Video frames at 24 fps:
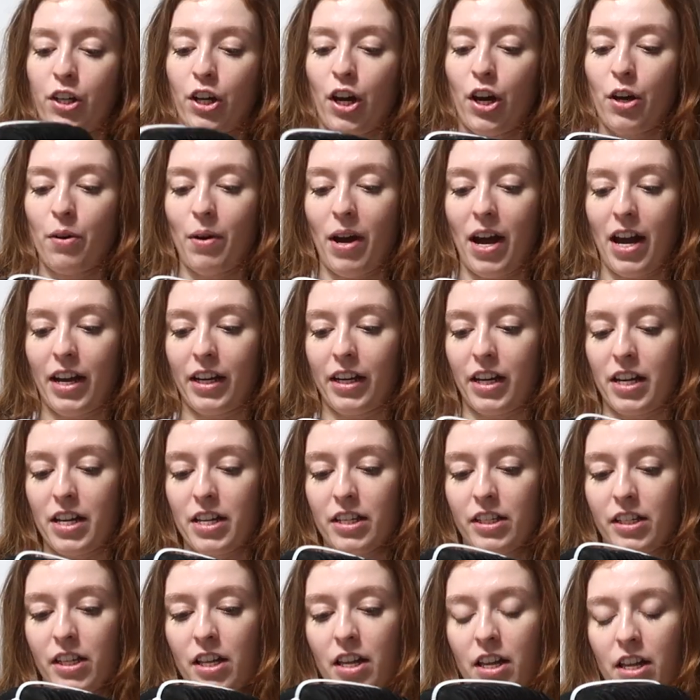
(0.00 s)
coat
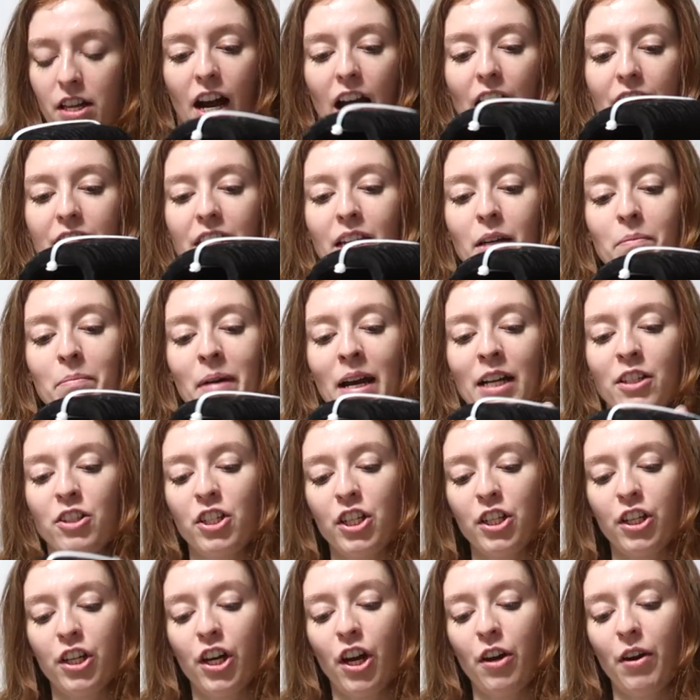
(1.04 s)
hangers. I think
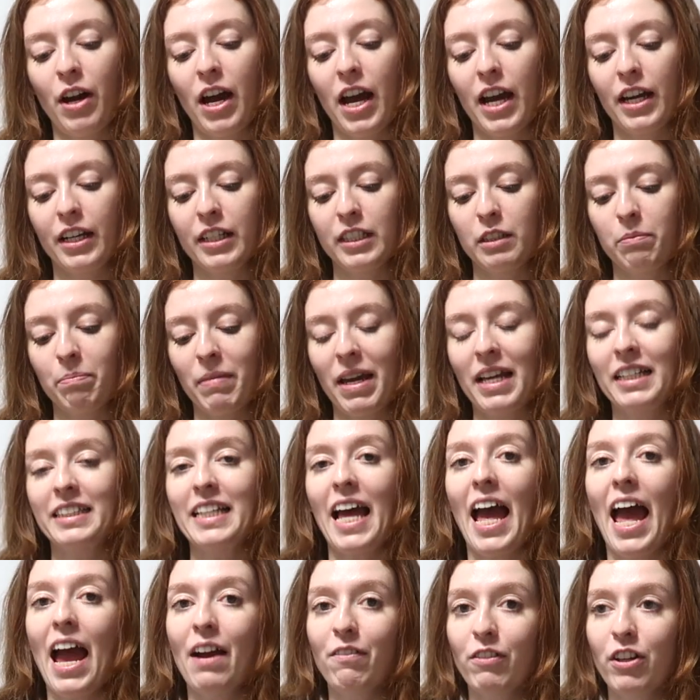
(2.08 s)
matching coat hangers makes
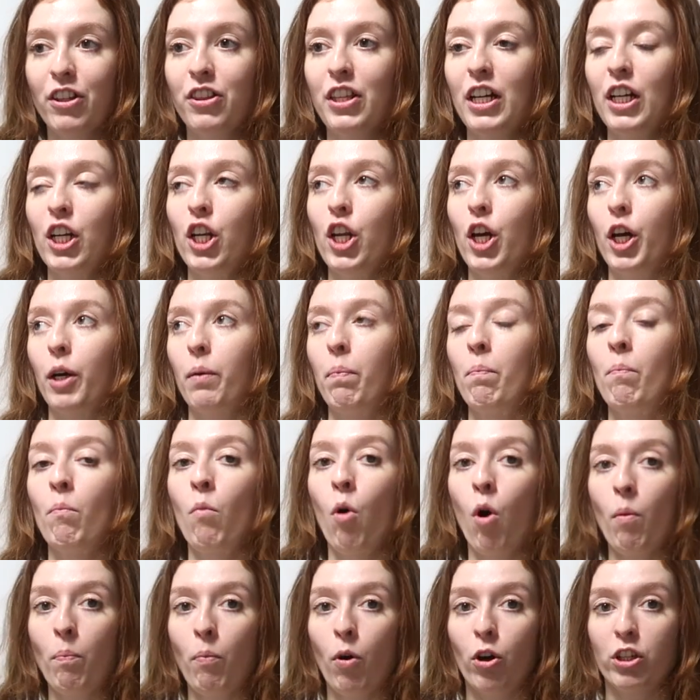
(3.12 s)
everything look
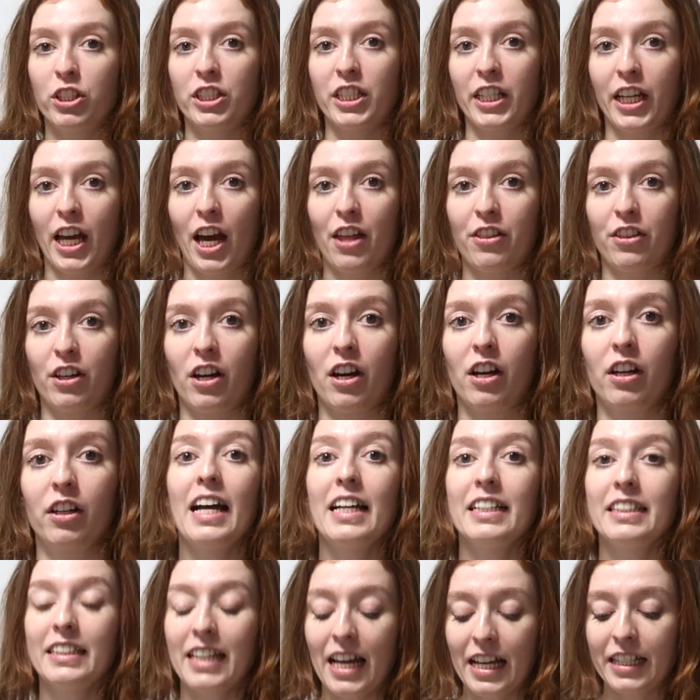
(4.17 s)
more put together
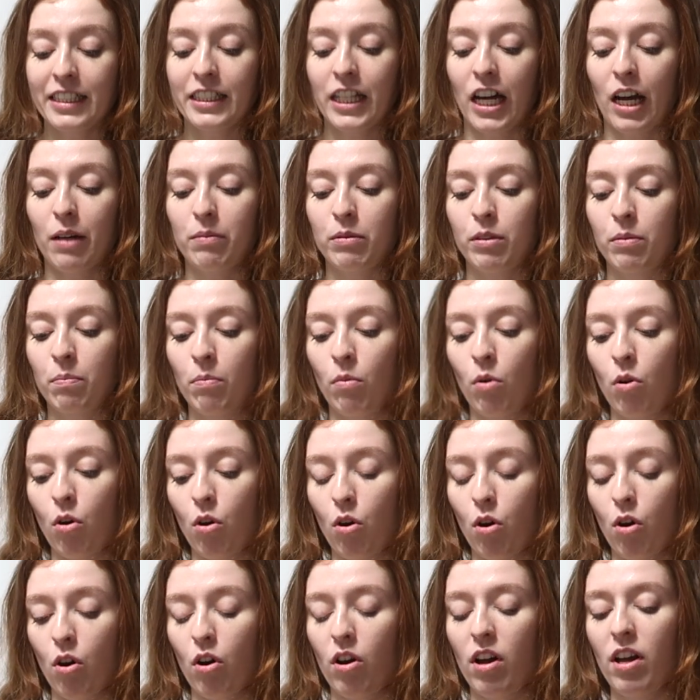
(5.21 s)
and 10 times
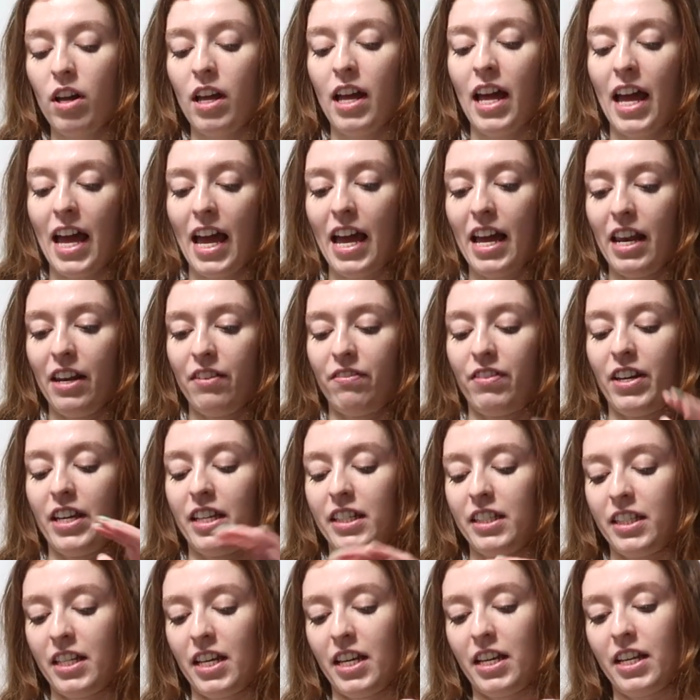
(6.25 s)
more
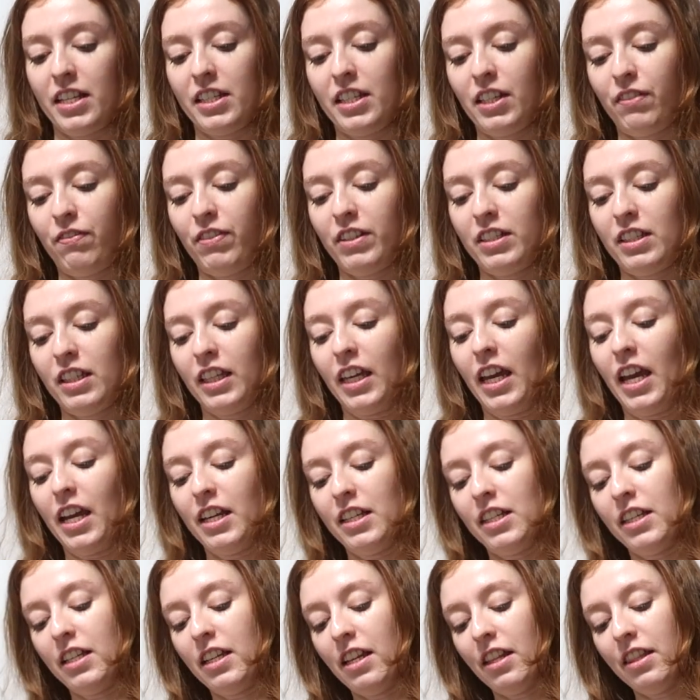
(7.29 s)
elevated and
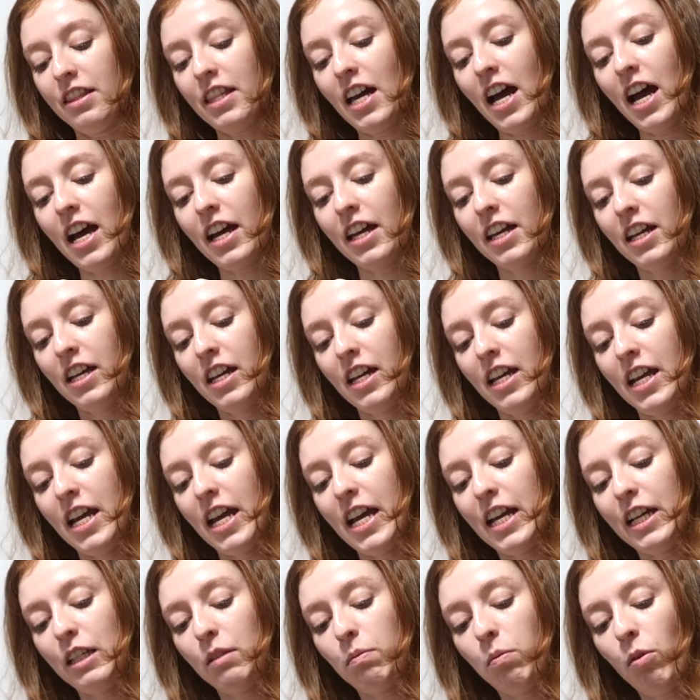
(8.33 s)
sophisticated. And that
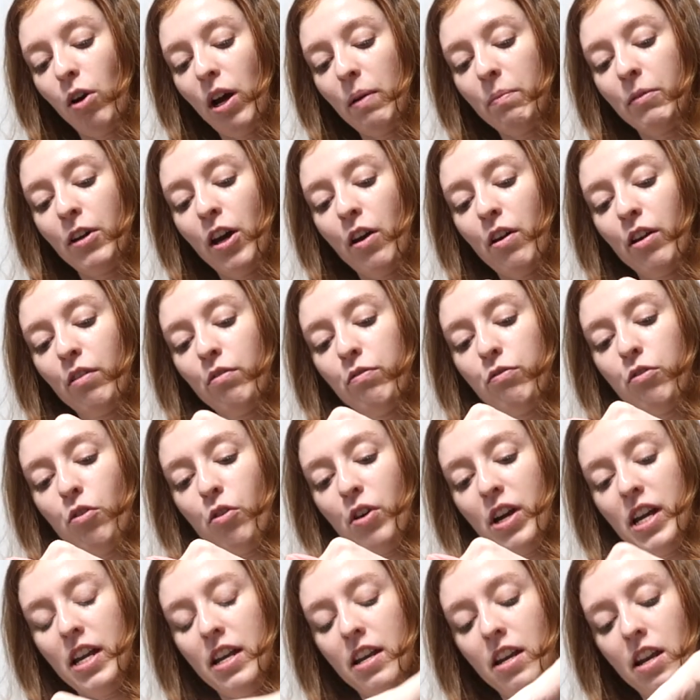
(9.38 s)
is what I'm going
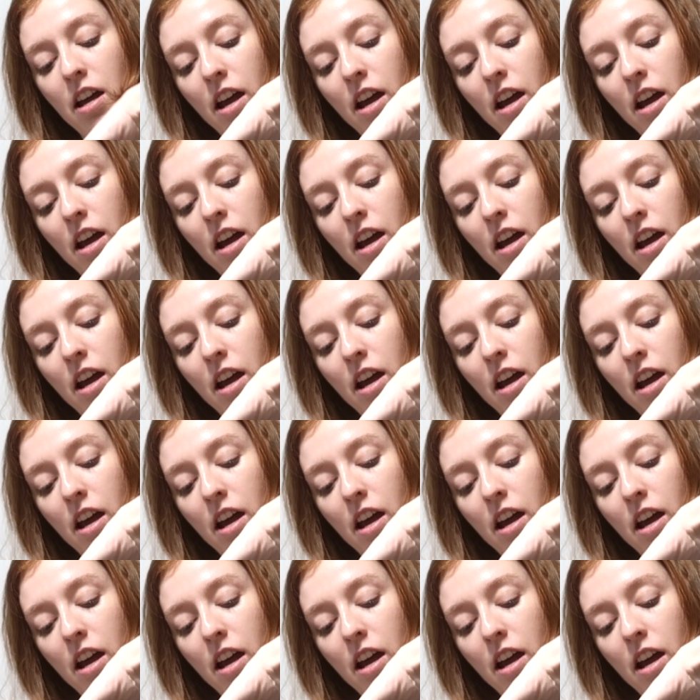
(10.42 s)
for in